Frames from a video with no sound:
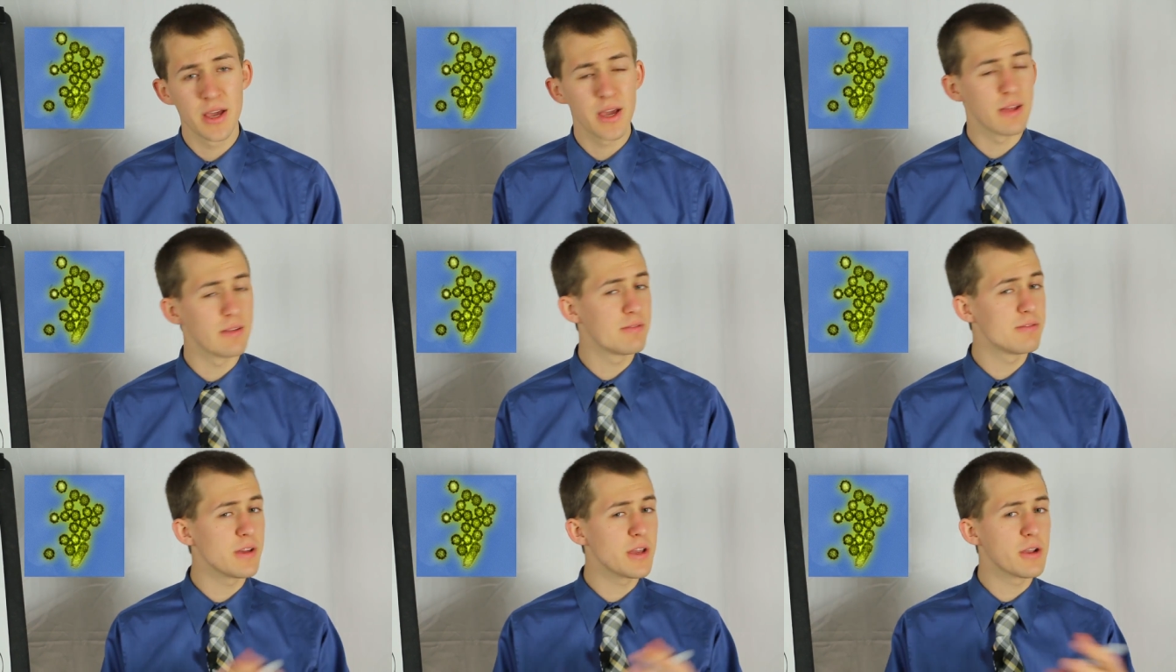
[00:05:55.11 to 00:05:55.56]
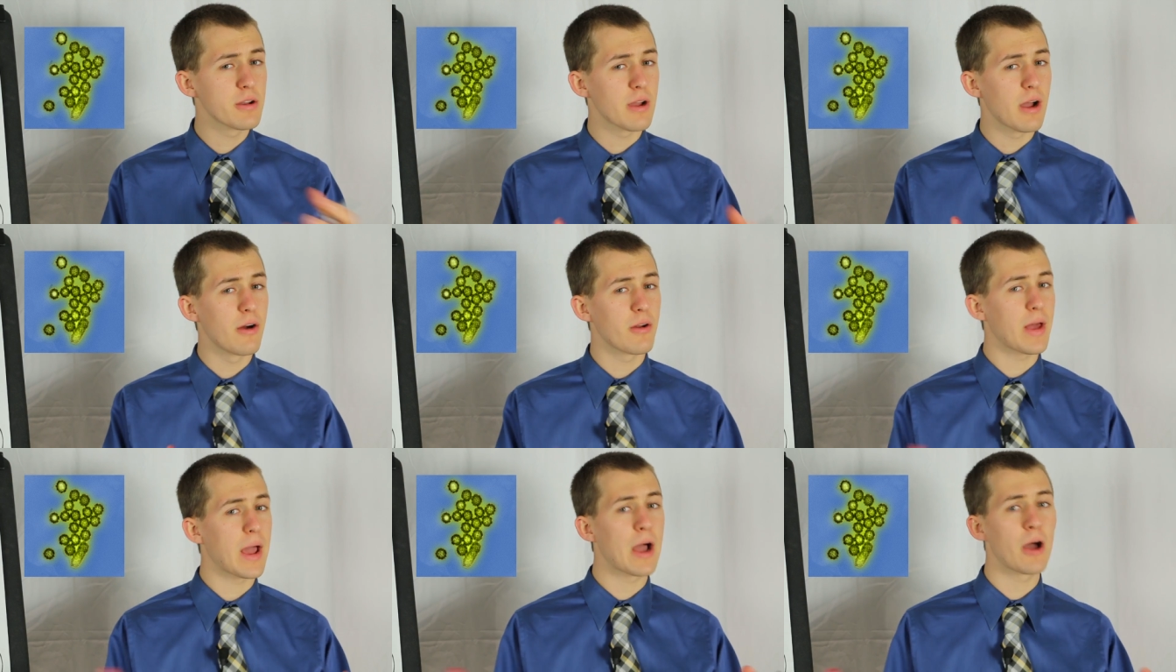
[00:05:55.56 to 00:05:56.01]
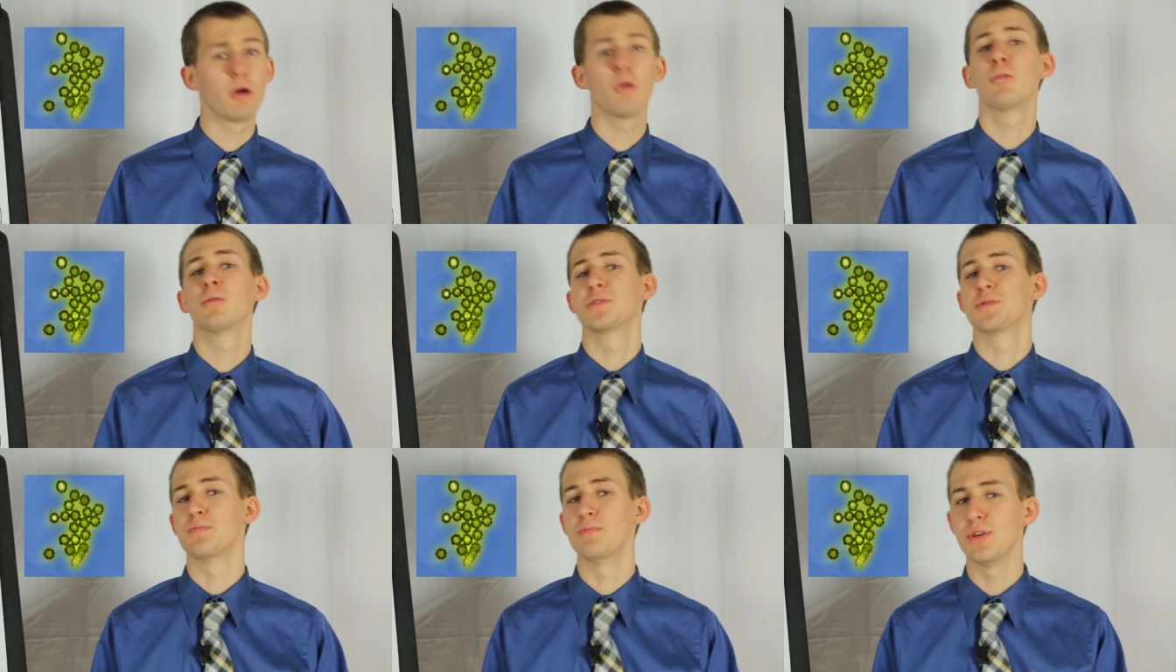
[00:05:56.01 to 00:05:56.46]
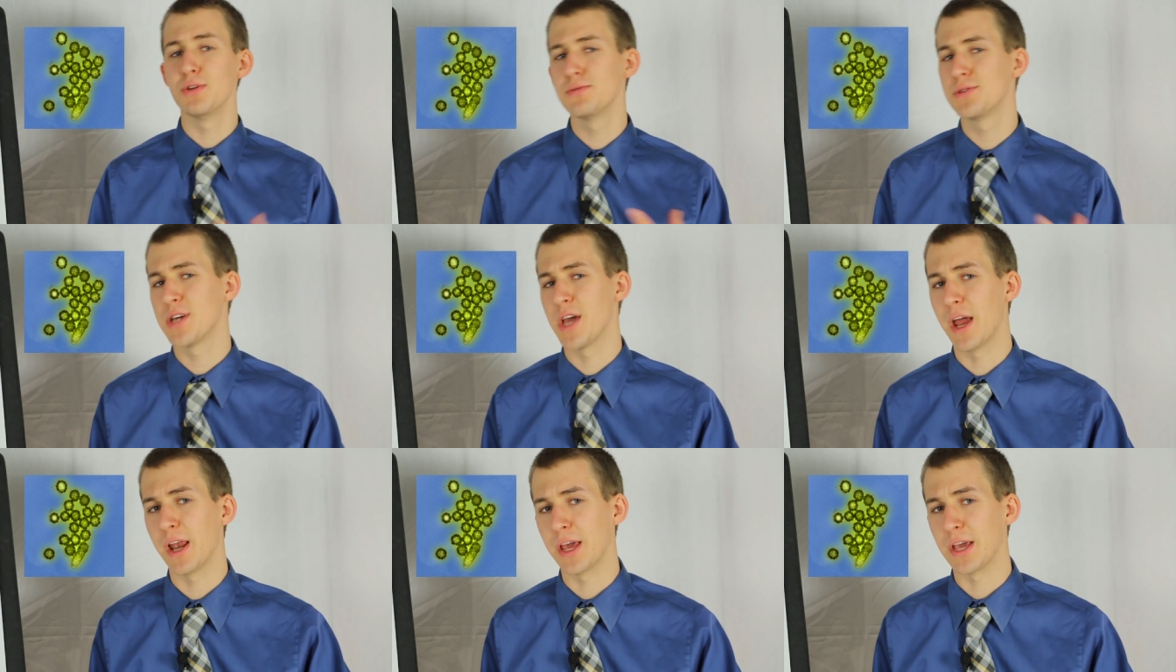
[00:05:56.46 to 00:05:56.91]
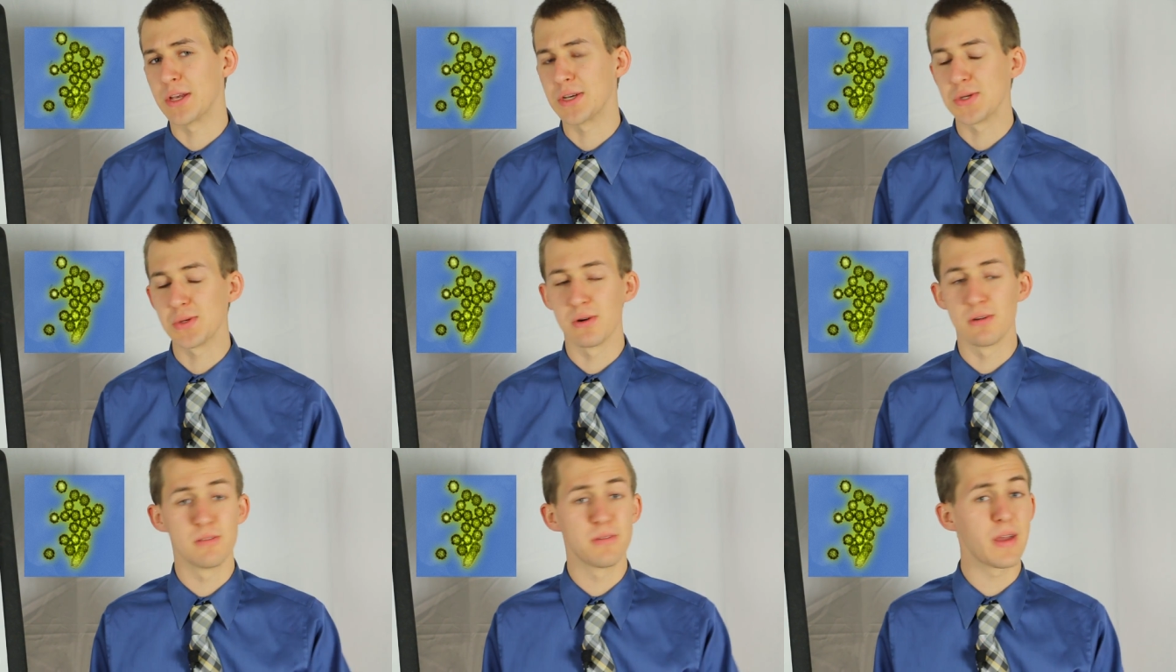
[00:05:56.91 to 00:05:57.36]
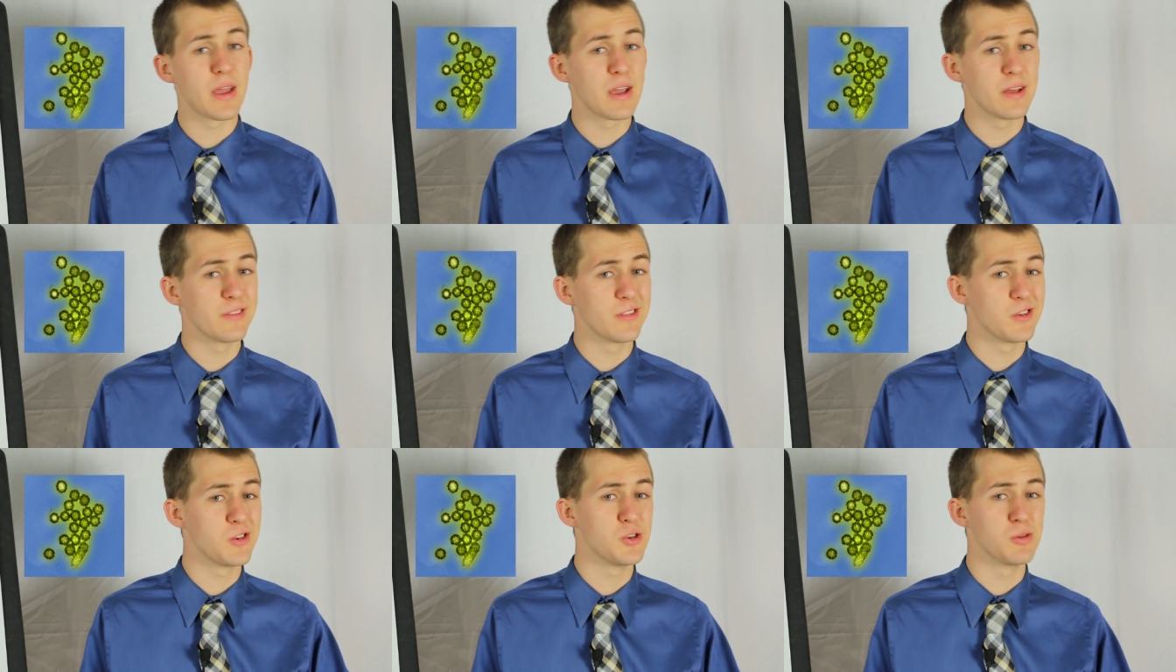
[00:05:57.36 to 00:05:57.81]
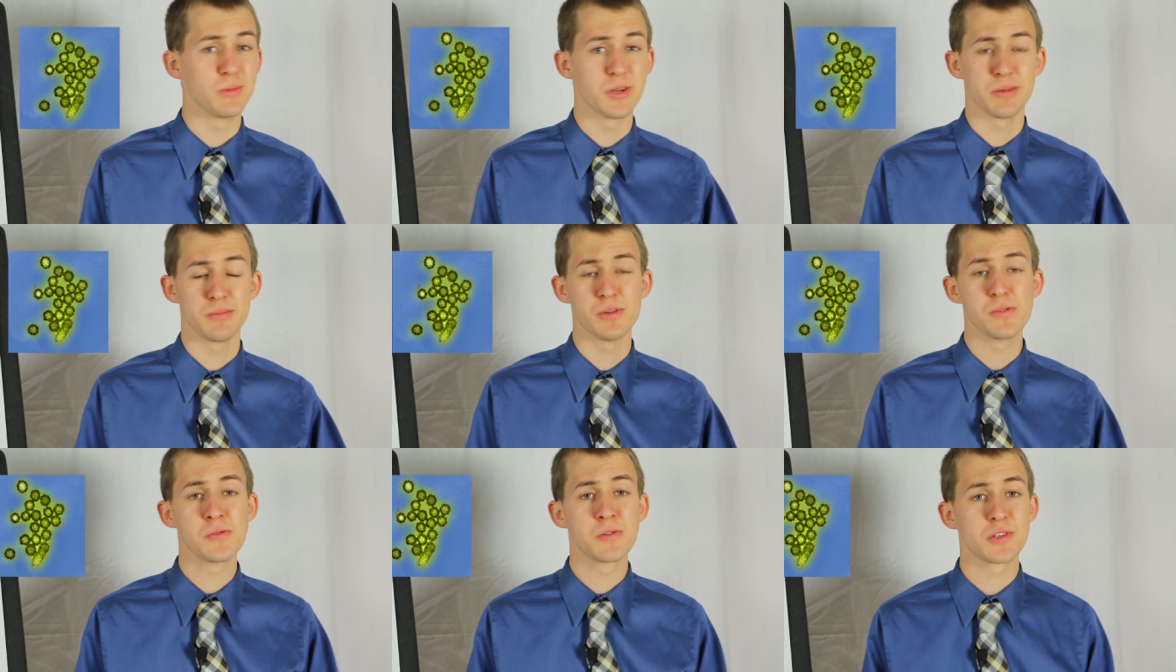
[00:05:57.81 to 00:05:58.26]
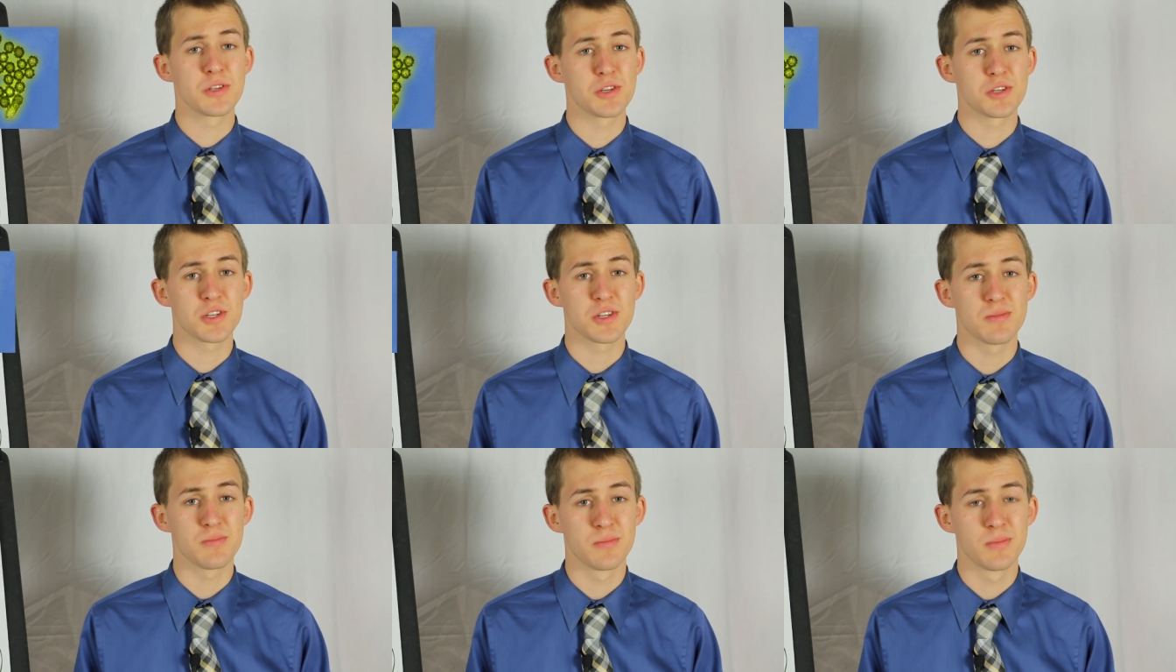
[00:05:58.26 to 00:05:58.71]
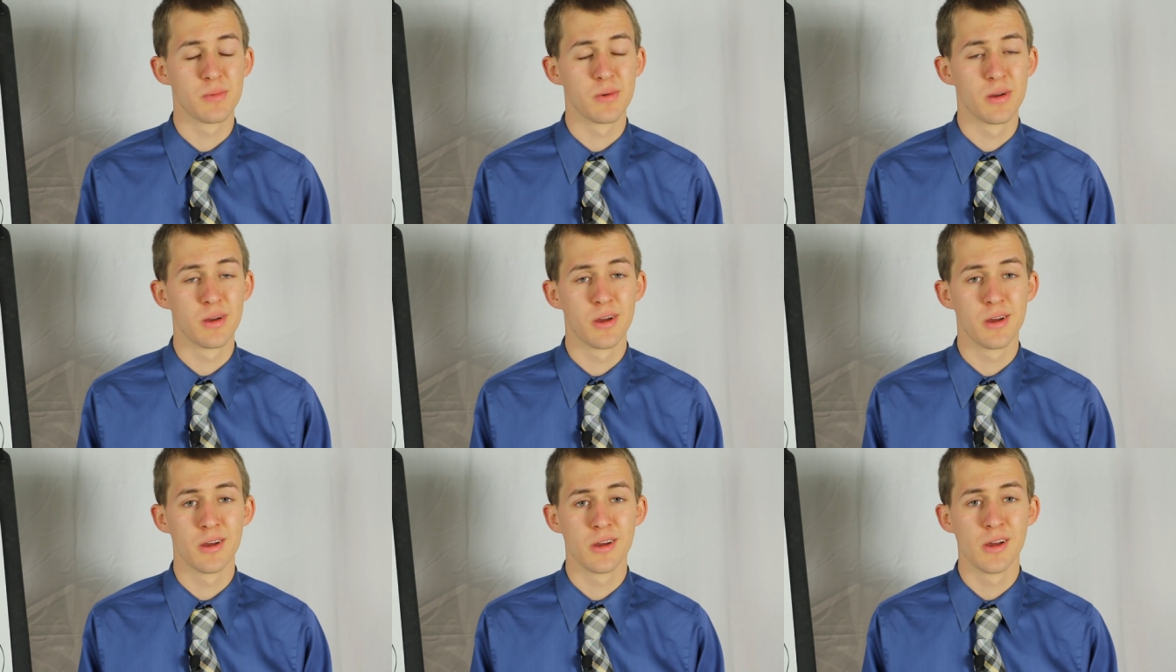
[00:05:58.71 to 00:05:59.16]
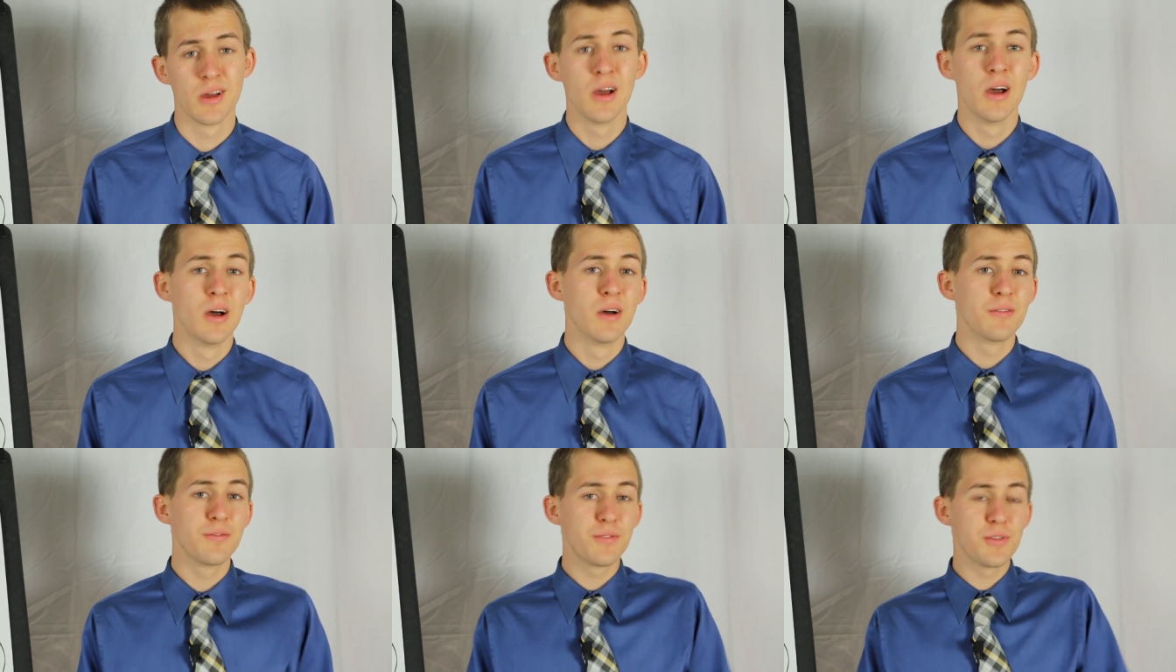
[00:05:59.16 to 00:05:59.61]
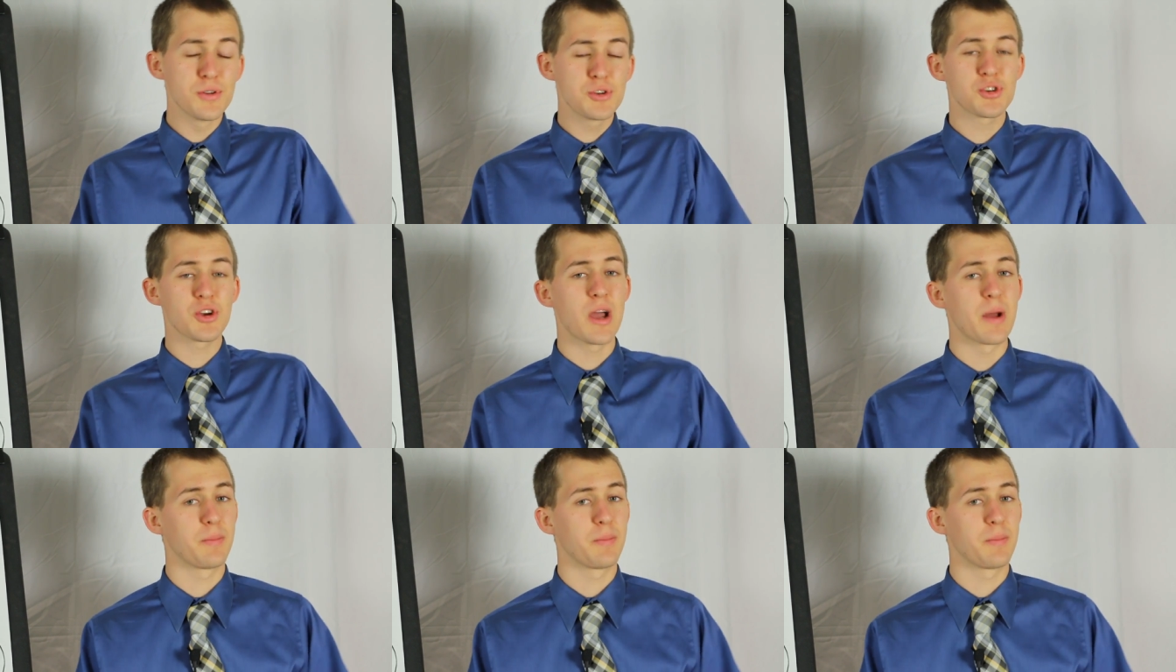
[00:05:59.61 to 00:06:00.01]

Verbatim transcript: and figure out how it was mutating to evade the human immune system. Future